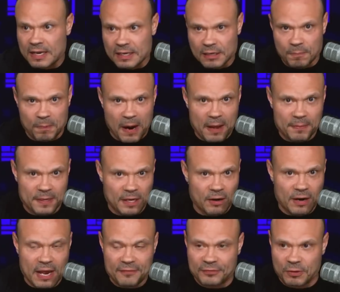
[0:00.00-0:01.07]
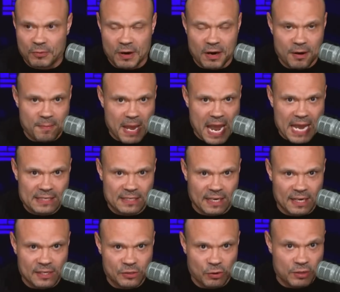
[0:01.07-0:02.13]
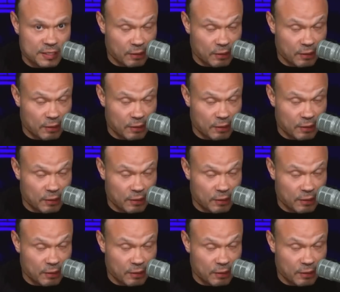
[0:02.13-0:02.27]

you probably don't have to wear a mask indoors.